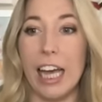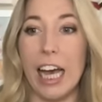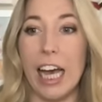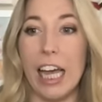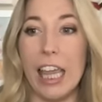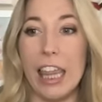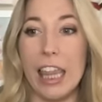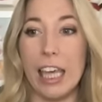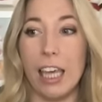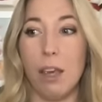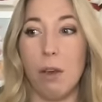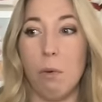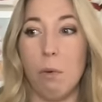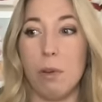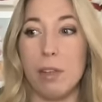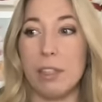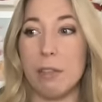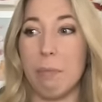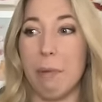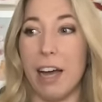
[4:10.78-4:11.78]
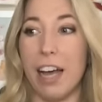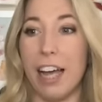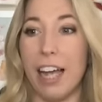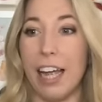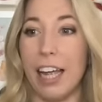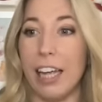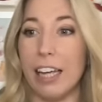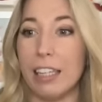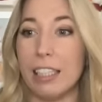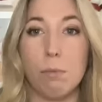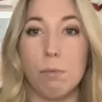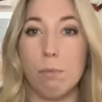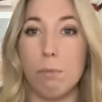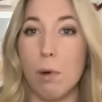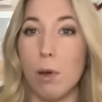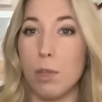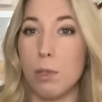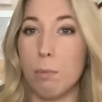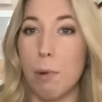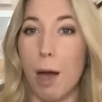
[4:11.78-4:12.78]
I think was my
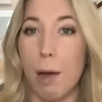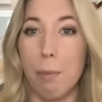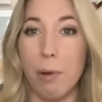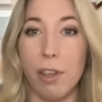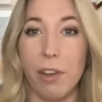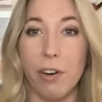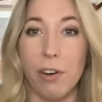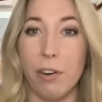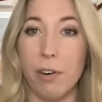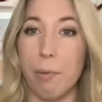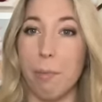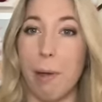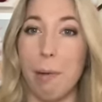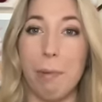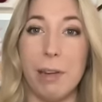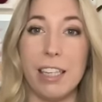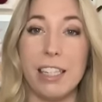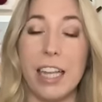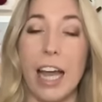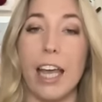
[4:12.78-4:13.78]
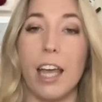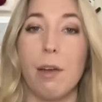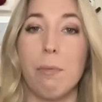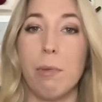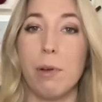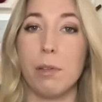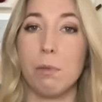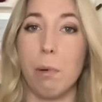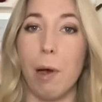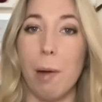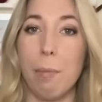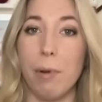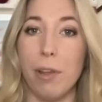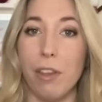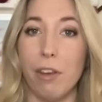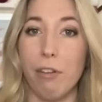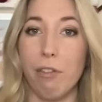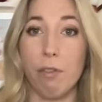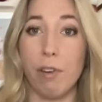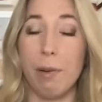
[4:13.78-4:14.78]
most popular or maybe second most
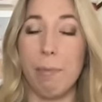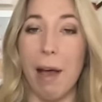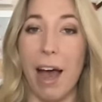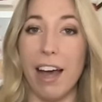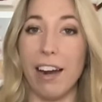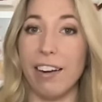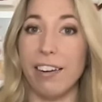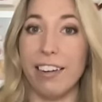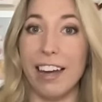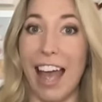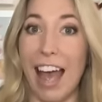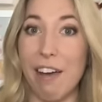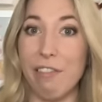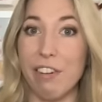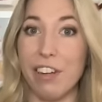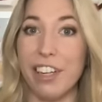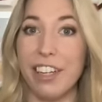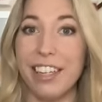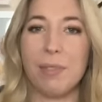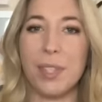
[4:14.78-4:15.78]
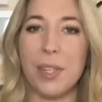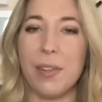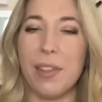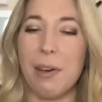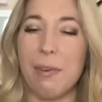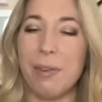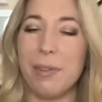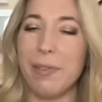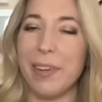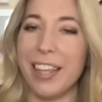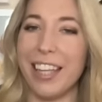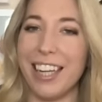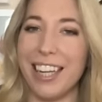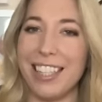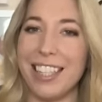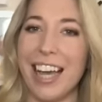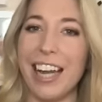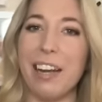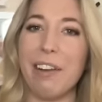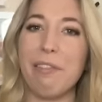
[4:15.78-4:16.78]
popular free pattern ever. So that was really
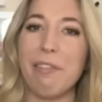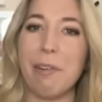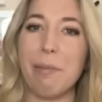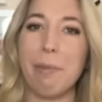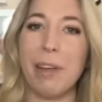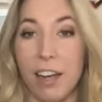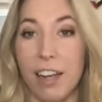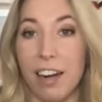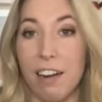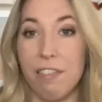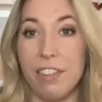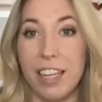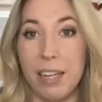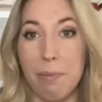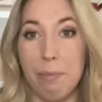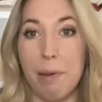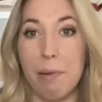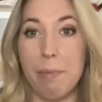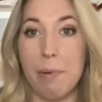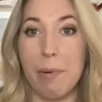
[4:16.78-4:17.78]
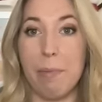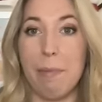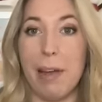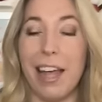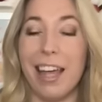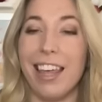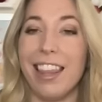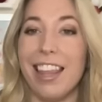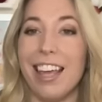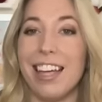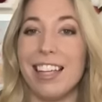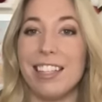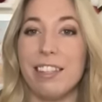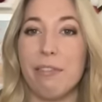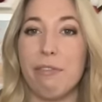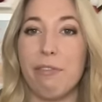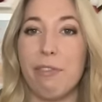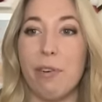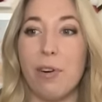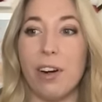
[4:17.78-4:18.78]
exciting for me. And I've seen people make
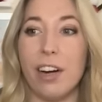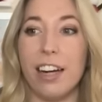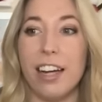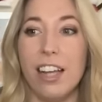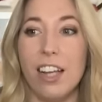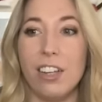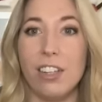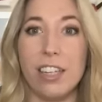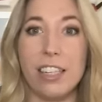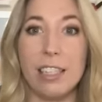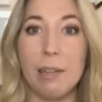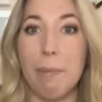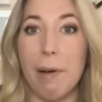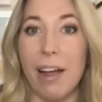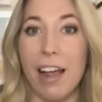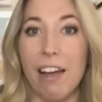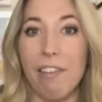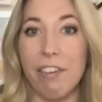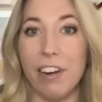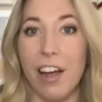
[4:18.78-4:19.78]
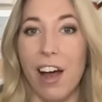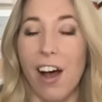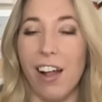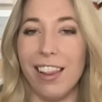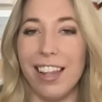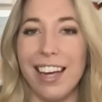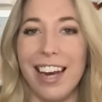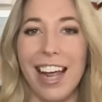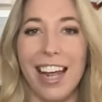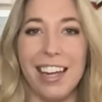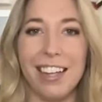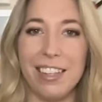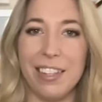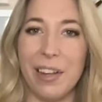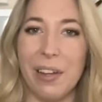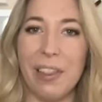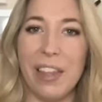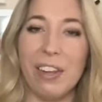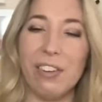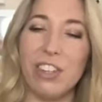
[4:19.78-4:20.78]
this for just about every holiday.
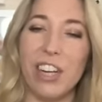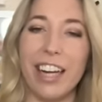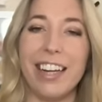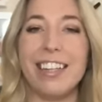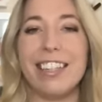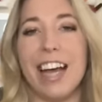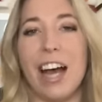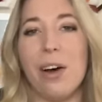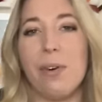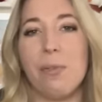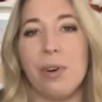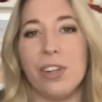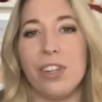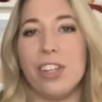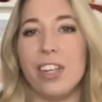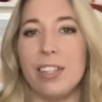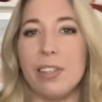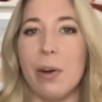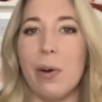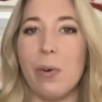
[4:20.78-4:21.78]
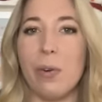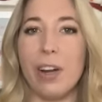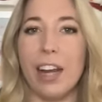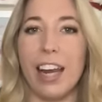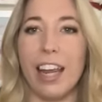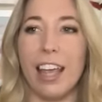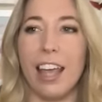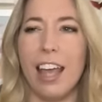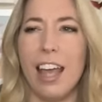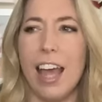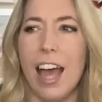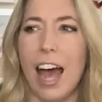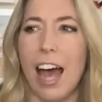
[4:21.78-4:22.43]
So they'll change out what she's holding.